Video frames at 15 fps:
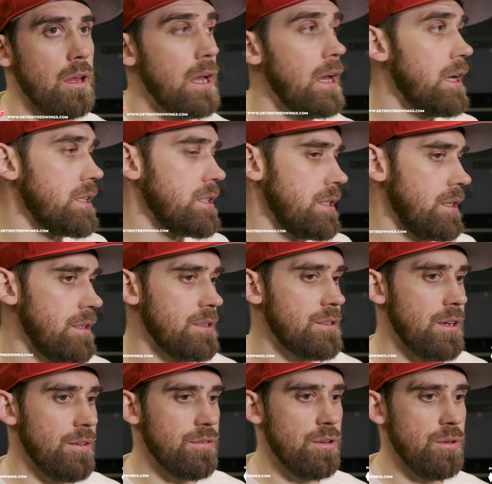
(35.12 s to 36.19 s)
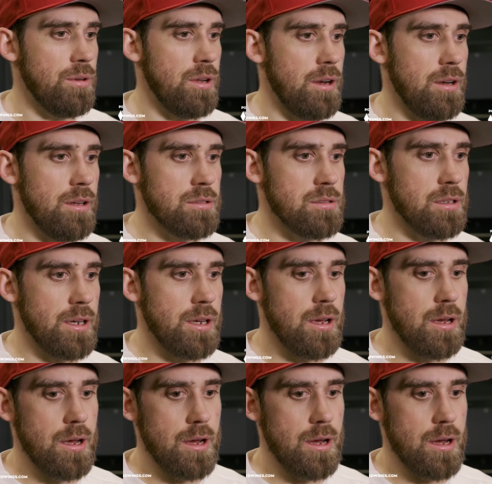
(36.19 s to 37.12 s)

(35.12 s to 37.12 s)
Yeah, it is. It's tough to do that in this league.